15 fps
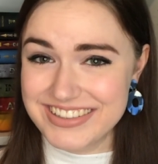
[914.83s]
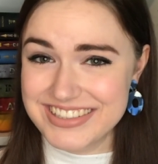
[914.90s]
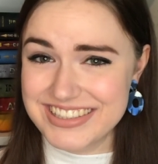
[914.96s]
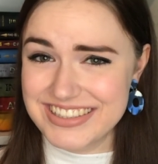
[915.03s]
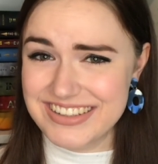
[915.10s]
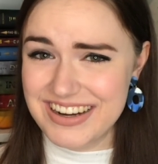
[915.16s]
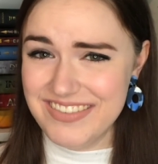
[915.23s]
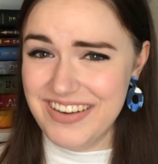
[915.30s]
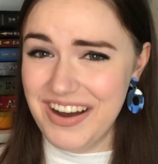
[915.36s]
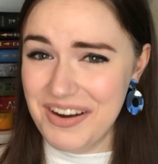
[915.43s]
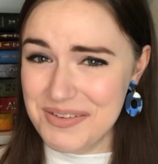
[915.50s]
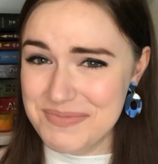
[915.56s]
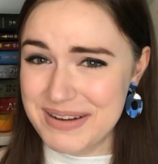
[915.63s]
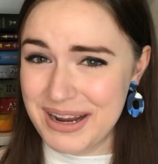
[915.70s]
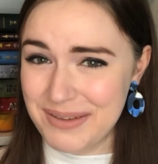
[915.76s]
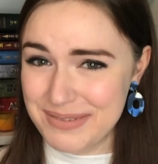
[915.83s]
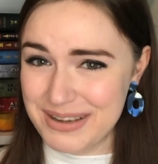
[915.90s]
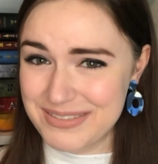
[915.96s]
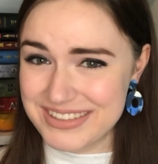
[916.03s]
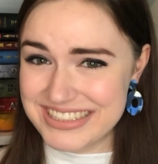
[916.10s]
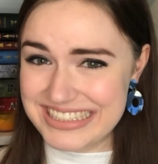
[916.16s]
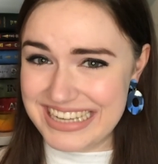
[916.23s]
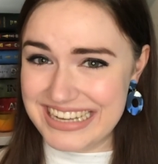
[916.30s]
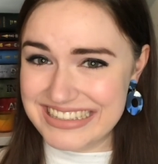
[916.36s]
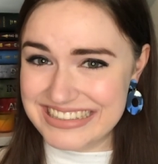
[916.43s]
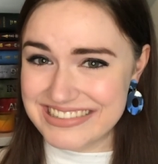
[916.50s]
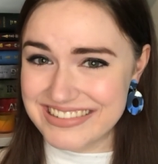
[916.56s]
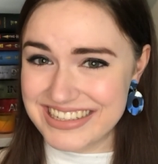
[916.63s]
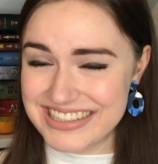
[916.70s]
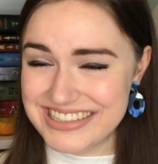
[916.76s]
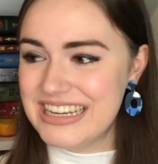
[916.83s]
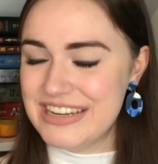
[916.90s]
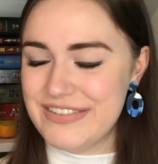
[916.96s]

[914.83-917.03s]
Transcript: so I'm hoping I'll be able to get to it.